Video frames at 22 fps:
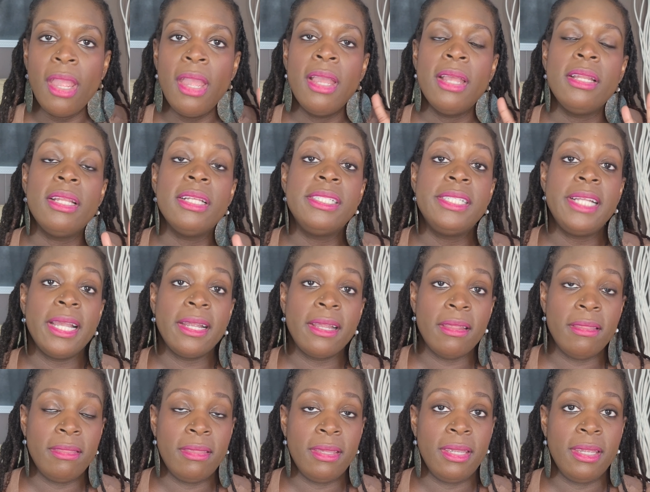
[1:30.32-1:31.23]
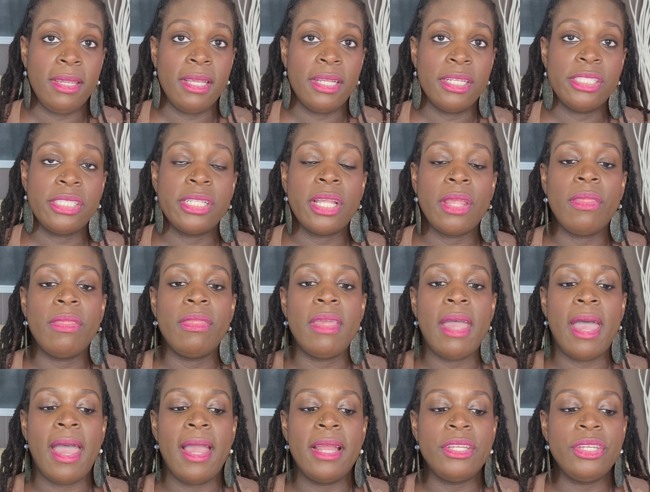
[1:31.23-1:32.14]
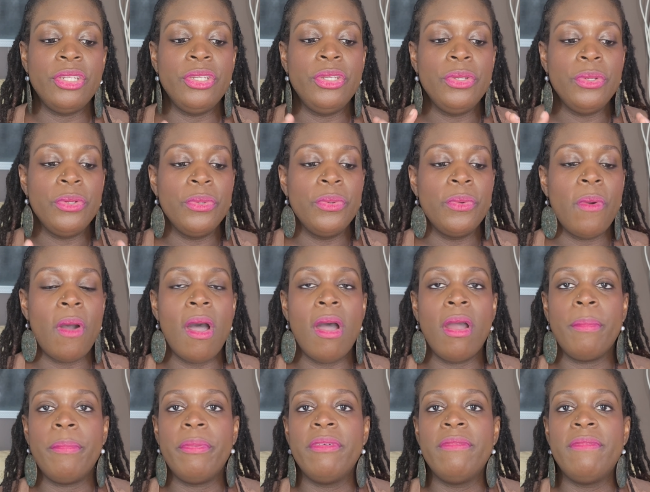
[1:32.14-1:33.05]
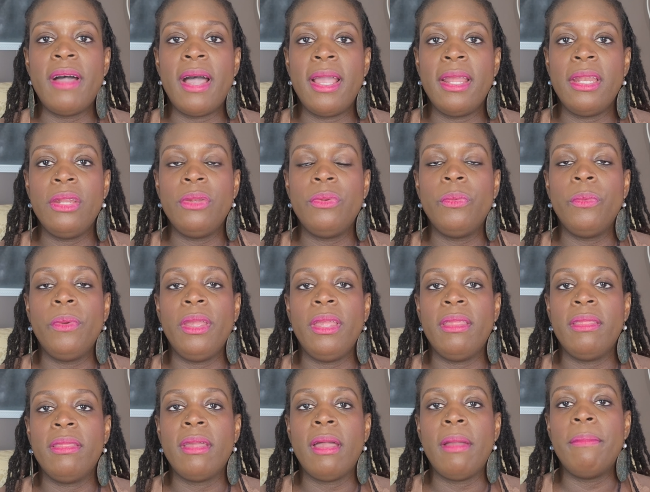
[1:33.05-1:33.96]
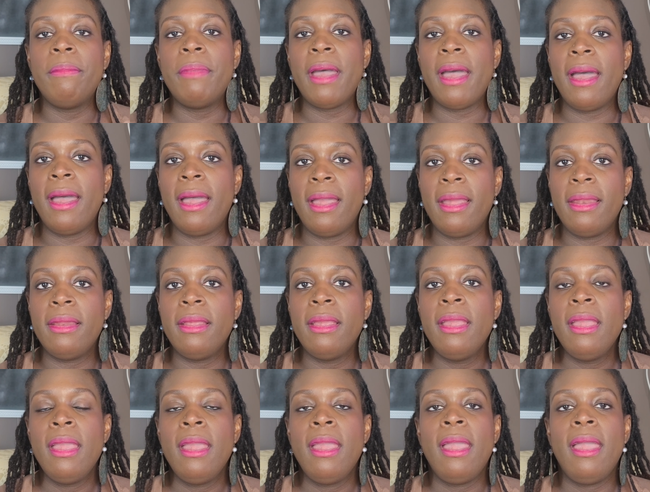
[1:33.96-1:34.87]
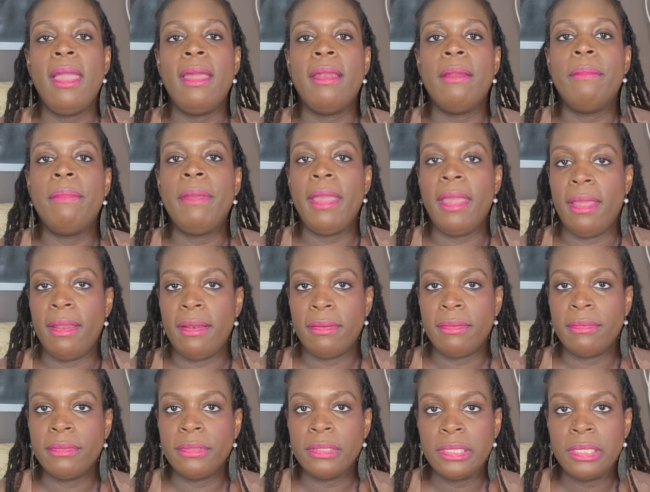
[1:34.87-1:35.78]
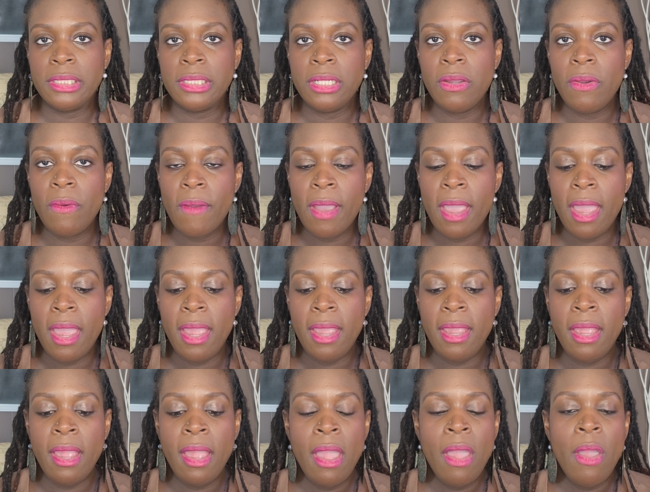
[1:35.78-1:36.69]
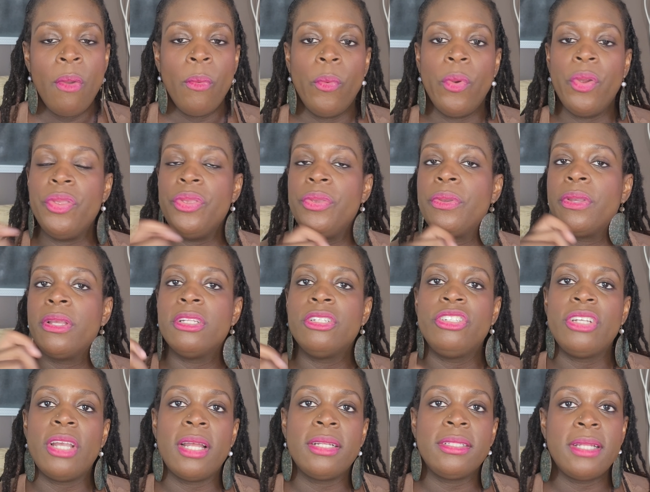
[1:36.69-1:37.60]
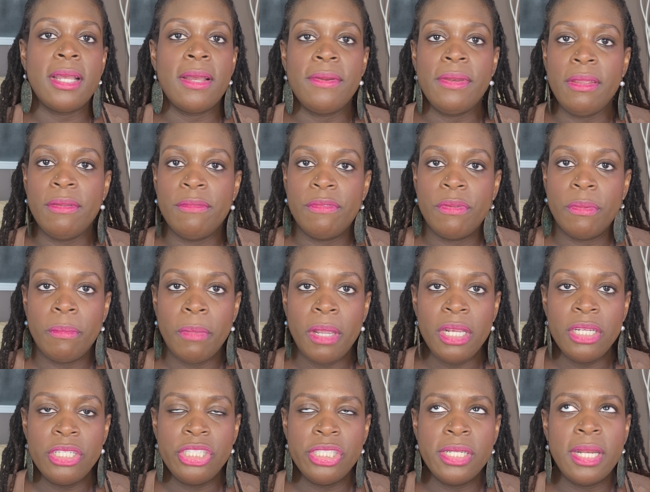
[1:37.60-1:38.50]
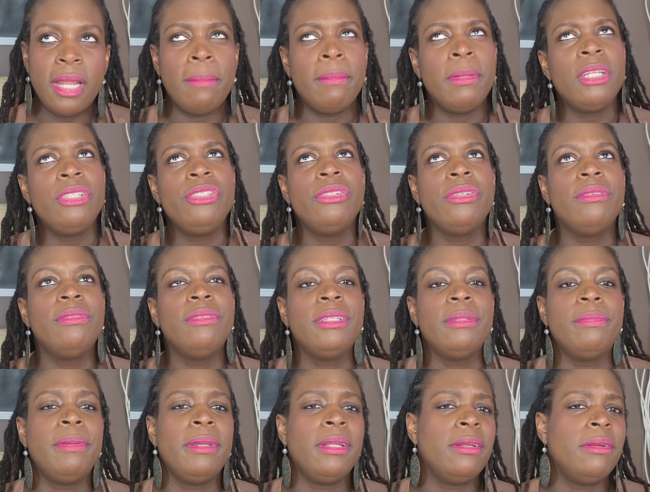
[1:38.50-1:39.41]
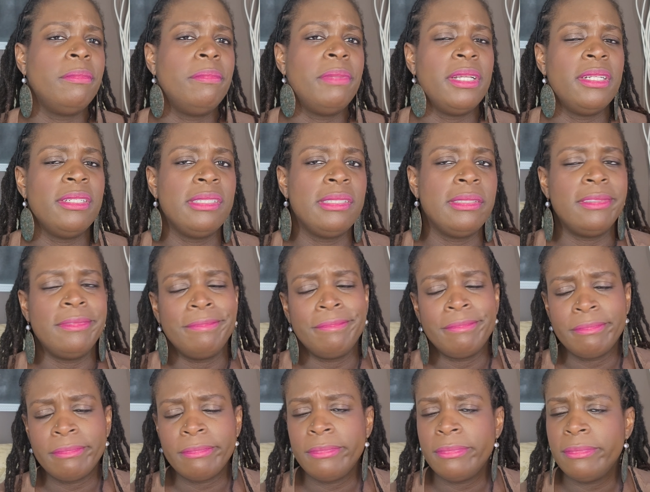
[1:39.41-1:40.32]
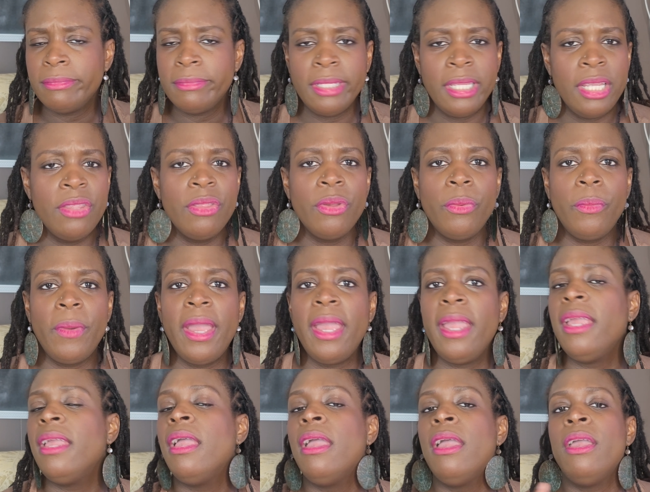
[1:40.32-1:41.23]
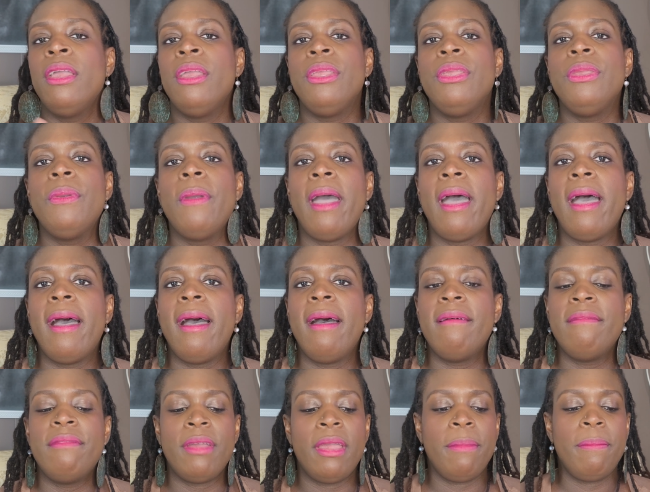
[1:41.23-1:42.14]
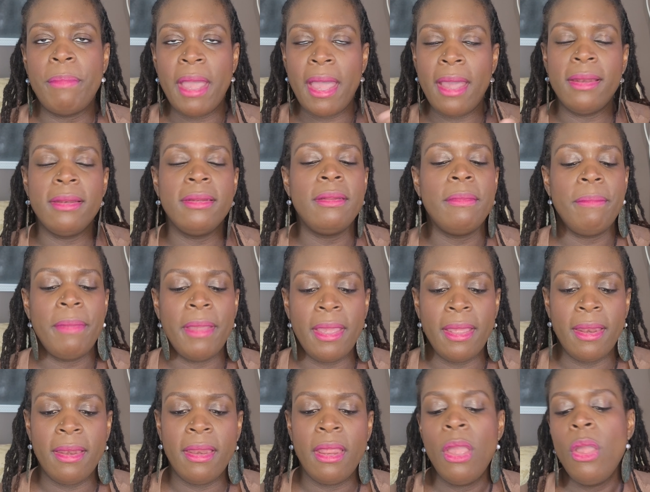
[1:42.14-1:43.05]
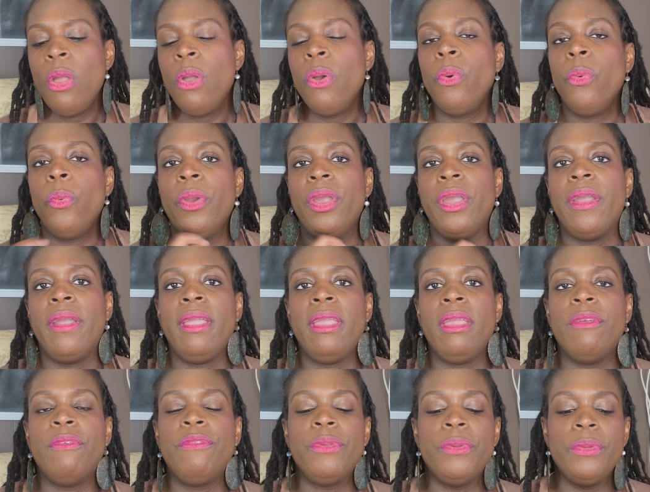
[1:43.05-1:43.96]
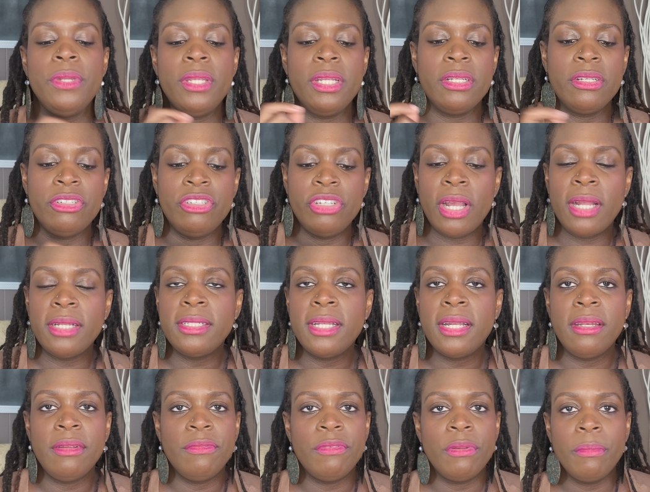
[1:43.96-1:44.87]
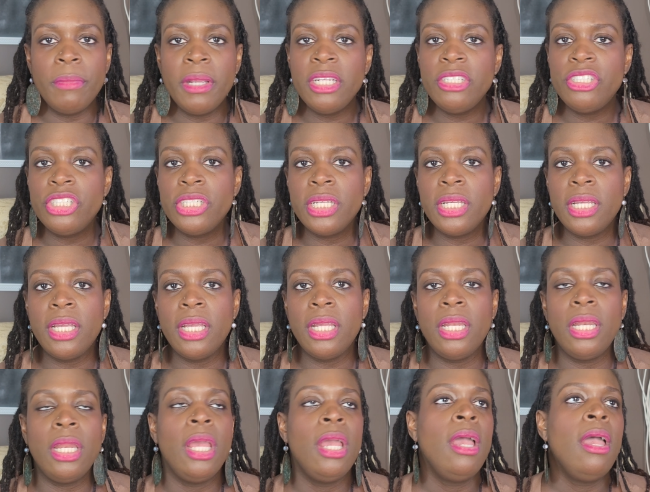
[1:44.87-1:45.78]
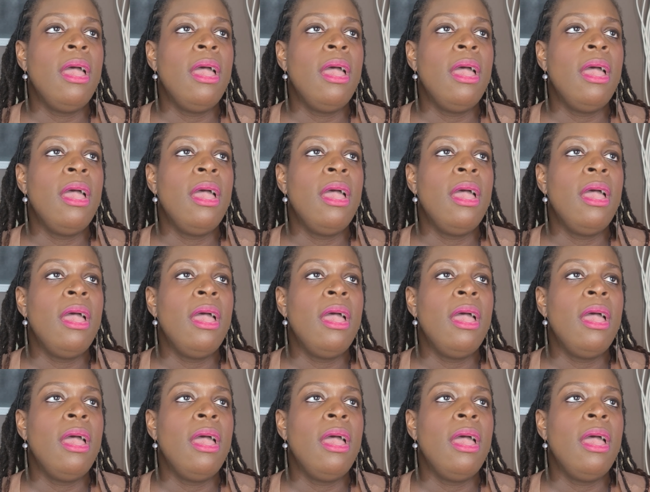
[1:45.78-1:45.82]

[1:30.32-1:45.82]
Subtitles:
The second thing is that you are provided with a pad and a pen, okay, where you can jot down information. I'm not sure if it's a pen or pencil. Either way, you have a pad and a pen where if you need to jot down information,